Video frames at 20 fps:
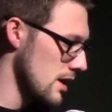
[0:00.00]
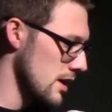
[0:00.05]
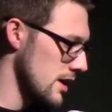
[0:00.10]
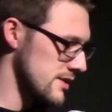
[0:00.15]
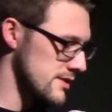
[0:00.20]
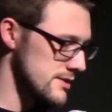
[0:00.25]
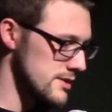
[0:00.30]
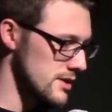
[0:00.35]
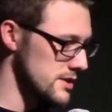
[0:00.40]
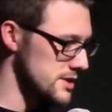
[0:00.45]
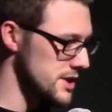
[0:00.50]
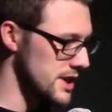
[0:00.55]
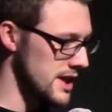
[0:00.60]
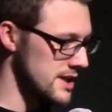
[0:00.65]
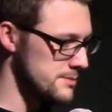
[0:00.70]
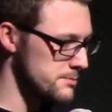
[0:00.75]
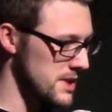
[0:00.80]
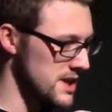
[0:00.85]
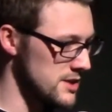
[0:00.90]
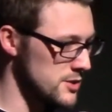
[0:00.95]
It's not
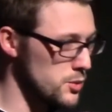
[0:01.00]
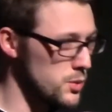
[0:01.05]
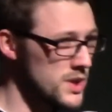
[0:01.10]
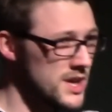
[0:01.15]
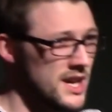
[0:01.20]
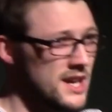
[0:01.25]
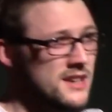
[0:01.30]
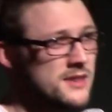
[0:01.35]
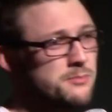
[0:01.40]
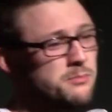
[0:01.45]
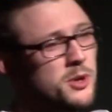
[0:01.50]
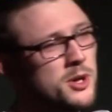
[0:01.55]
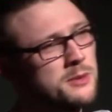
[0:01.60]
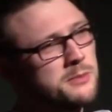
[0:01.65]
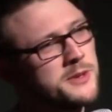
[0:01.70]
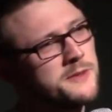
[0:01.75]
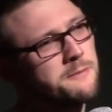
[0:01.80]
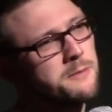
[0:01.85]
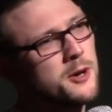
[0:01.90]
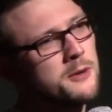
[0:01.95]
chest pains. What it is,
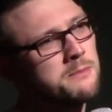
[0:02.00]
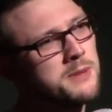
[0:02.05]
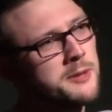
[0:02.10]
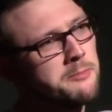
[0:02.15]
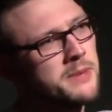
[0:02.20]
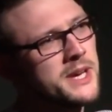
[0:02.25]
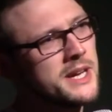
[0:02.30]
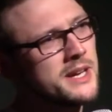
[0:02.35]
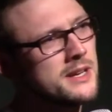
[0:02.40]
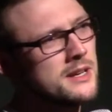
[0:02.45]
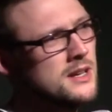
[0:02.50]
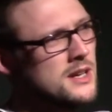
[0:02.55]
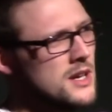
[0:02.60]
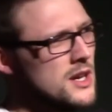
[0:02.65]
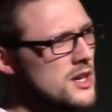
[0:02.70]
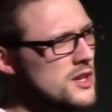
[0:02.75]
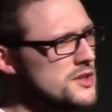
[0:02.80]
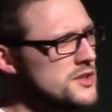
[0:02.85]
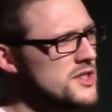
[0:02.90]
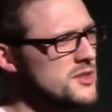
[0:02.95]
Bob, you've probably been
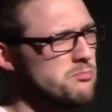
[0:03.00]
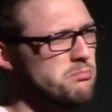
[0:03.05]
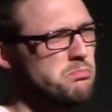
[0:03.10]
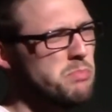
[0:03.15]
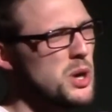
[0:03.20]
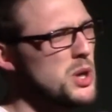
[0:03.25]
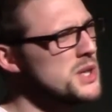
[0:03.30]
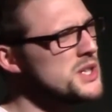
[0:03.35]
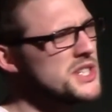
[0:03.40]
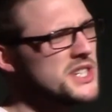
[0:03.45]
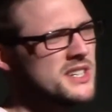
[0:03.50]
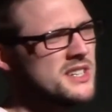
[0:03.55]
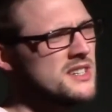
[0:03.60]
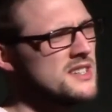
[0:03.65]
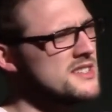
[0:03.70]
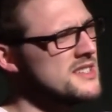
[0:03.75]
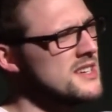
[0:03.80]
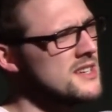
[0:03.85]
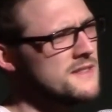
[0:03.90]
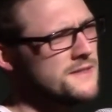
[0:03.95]
just punching
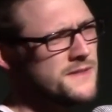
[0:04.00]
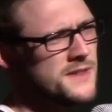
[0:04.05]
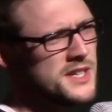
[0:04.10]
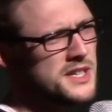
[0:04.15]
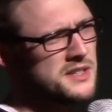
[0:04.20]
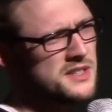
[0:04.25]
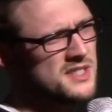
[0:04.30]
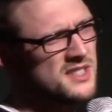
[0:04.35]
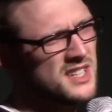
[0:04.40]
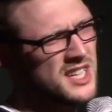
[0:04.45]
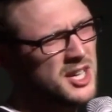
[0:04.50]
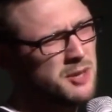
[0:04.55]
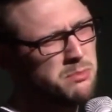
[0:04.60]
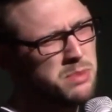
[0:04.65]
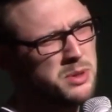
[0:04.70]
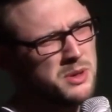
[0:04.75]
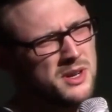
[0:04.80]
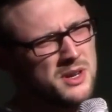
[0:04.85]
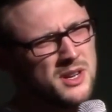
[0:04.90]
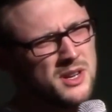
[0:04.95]
yourself in your sleep.